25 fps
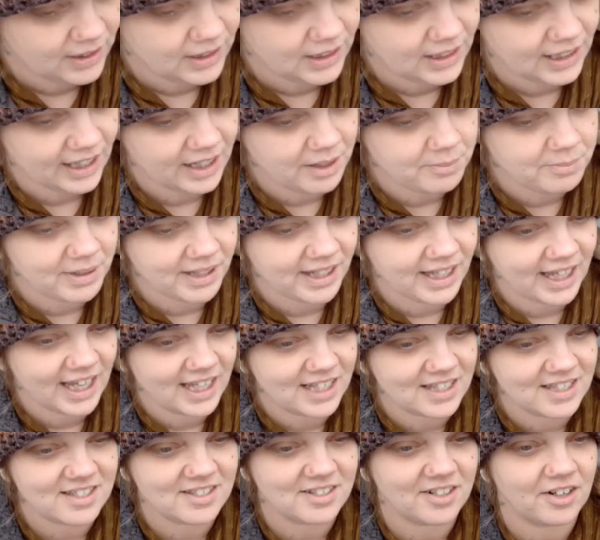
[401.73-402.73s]
get a big
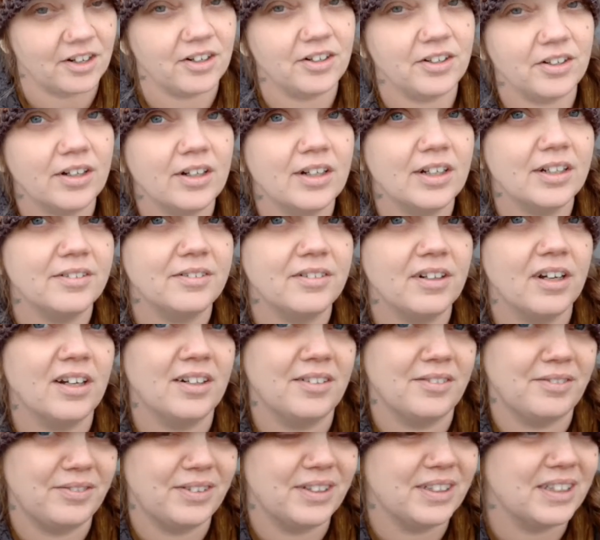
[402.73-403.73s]
head start on
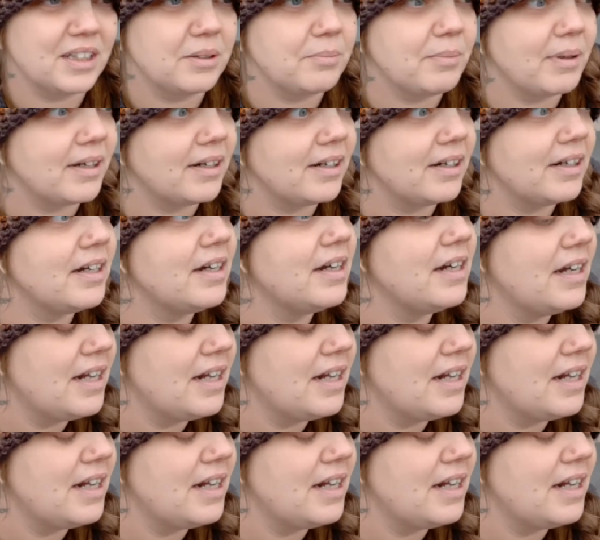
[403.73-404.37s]
on feeling better.